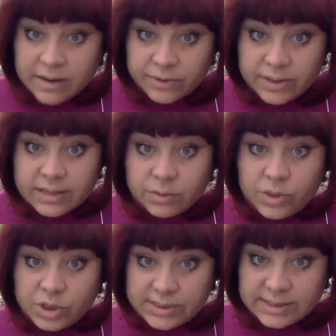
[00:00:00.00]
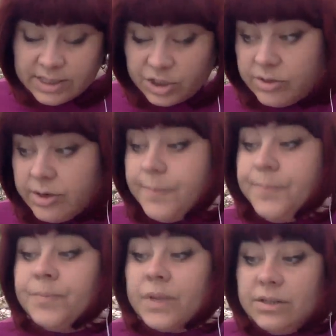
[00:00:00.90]
After that, when she's stationary,
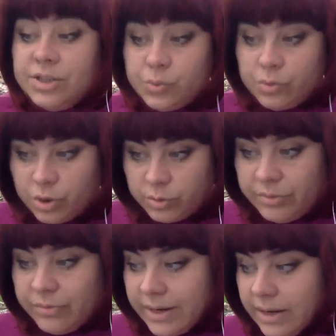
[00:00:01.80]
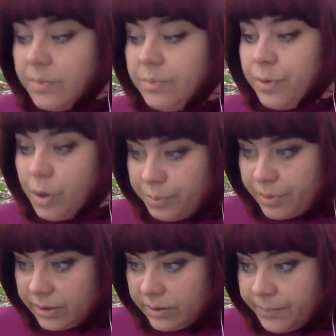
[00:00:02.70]
this will not be very
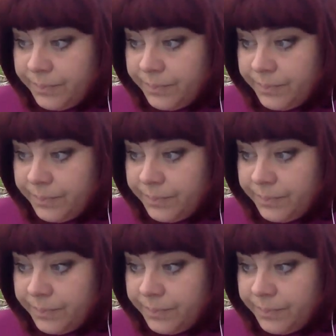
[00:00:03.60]
appropriate.